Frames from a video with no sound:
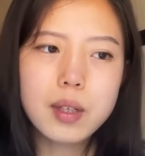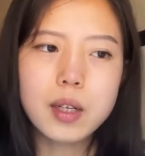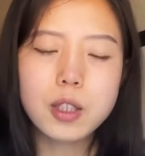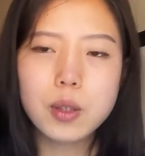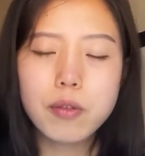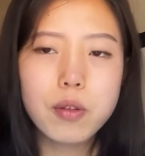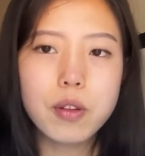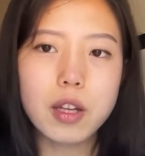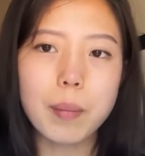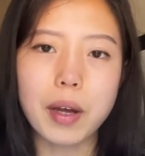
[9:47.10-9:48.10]
So if you
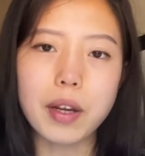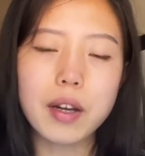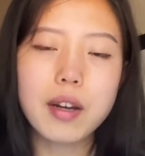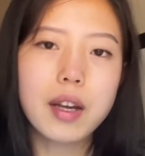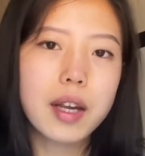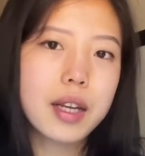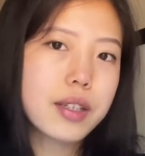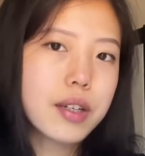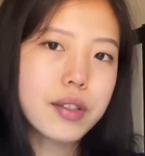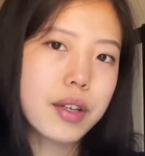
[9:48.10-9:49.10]
think about it, it
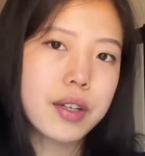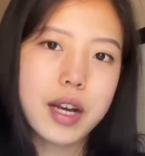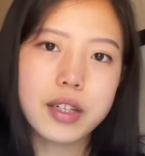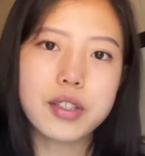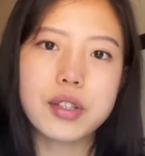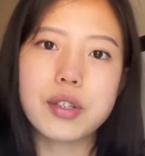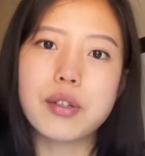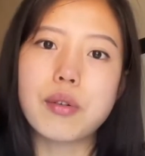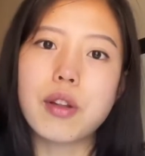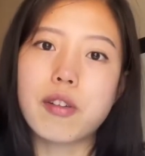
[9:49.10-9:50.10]
does connect
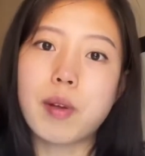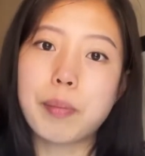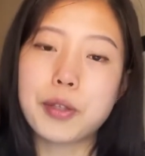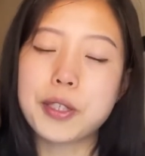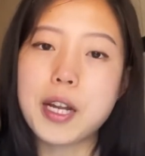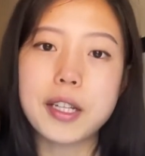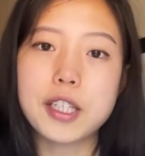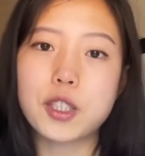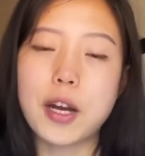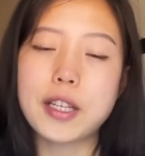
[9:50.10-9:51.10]
to a lot of my personality
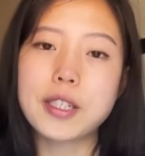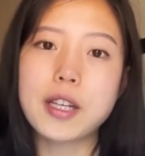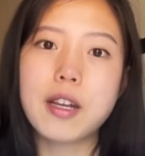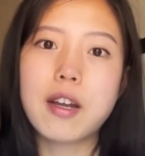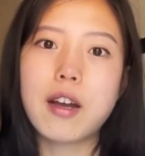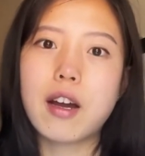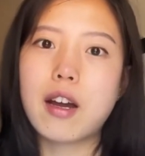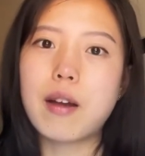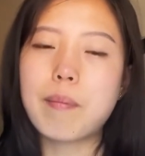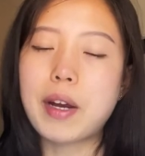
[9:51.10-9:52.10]
traits,
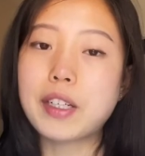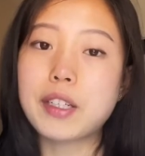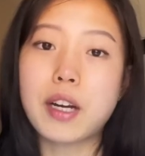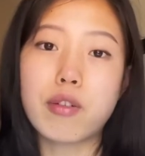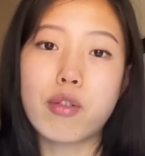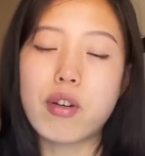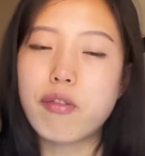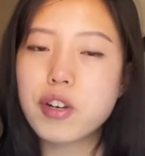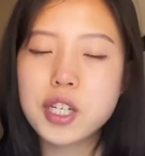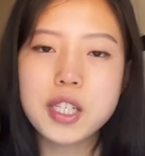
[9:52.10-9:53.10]
uh, my desire for
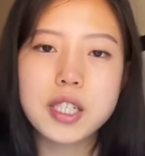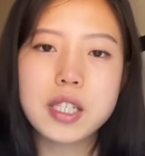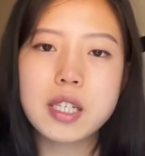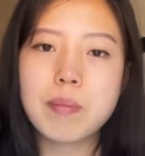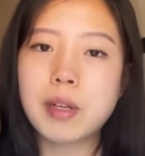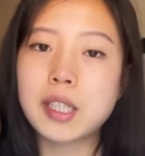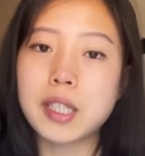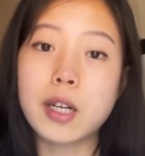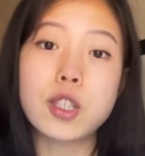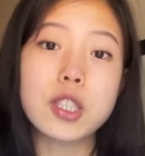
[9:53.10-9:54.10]
efficiency, my
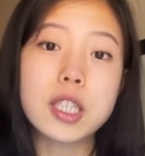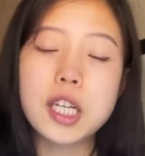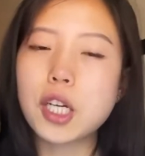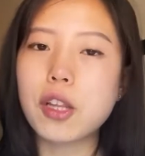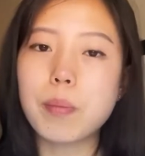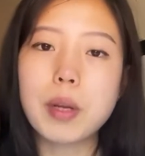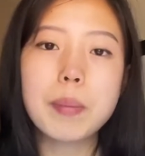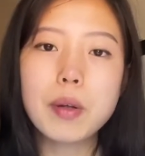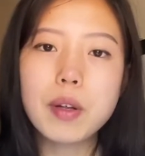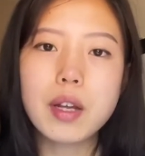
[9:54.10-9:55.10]
desire to teach other
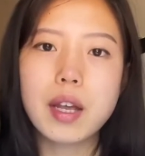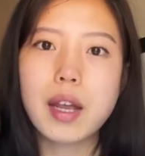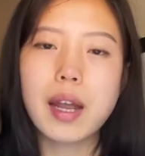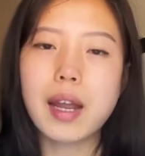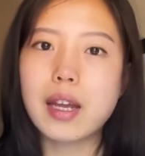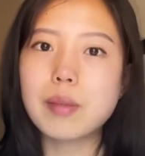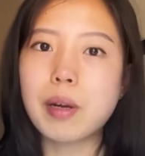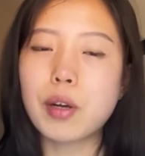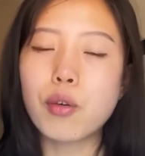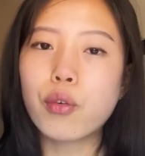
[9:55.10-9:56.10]
people, and
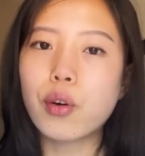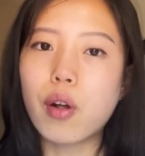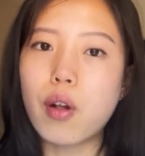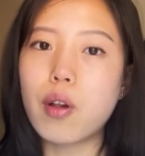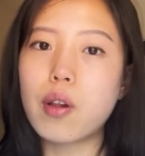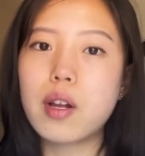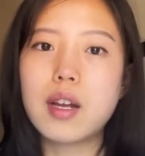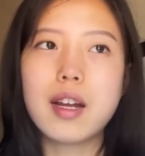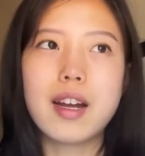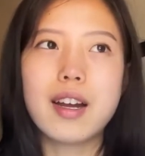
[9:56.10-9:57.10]
my overall
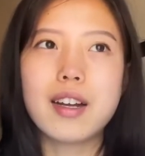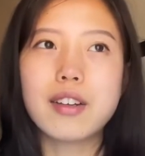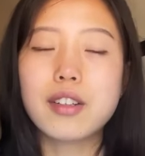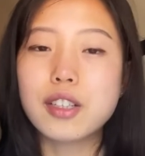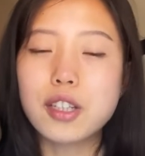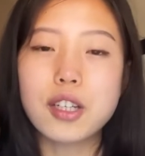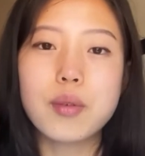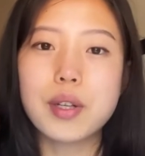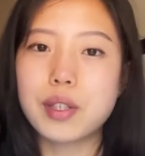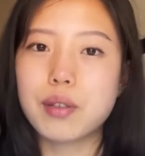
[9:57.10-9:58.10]
uh,
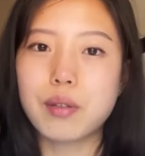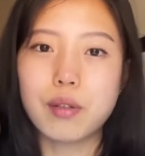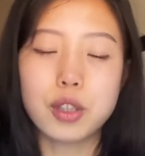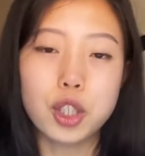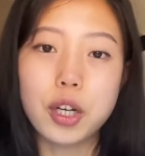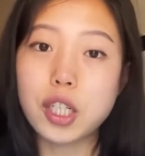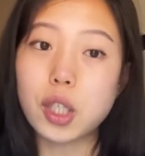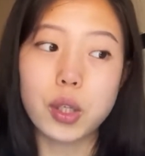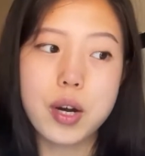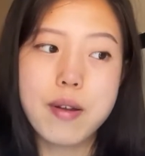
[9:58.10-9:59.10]
continuous journey to
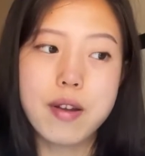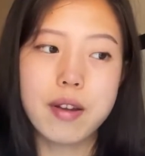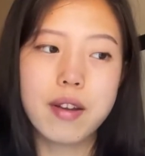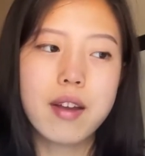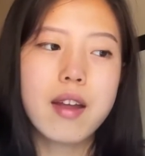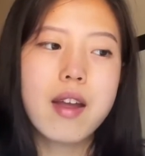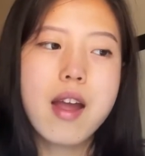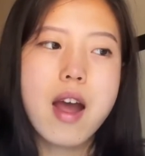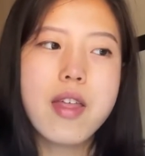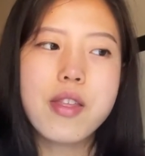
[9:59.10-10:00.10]
learn.
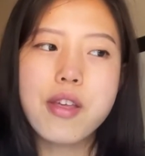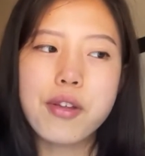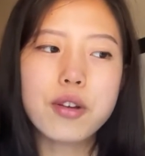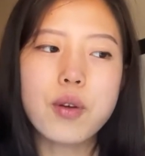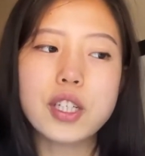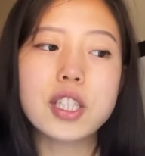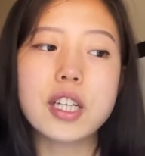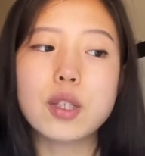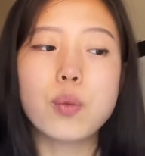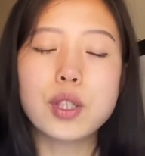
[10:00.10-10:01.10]
And then the third question
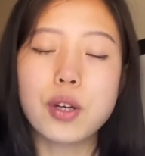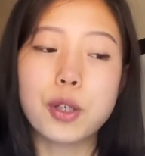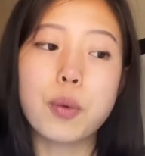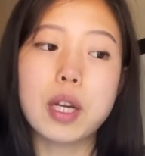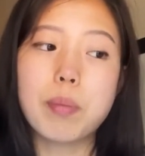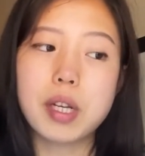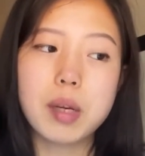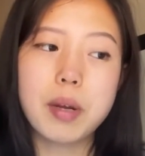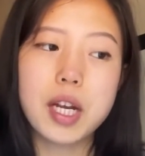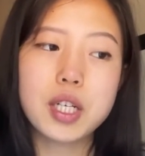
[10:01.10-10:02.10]
is, what's on your Wikipedia
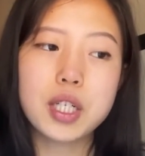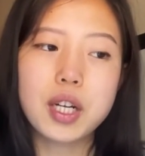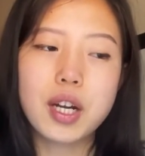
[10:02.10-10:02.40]
page?